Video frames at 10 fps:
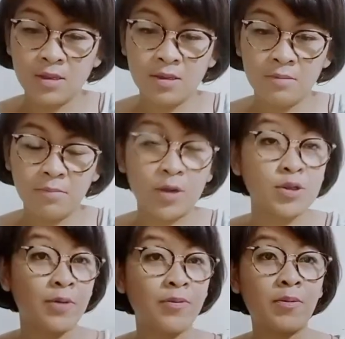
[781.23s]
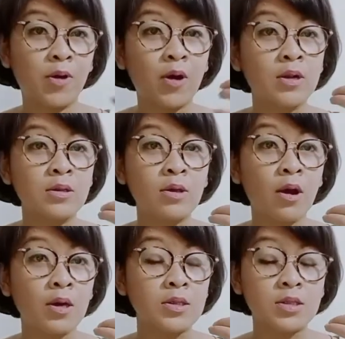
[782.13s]
because of our own
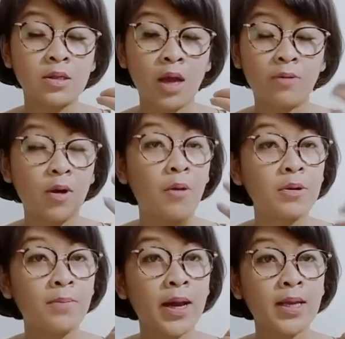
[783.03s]
thoughts, our own mind.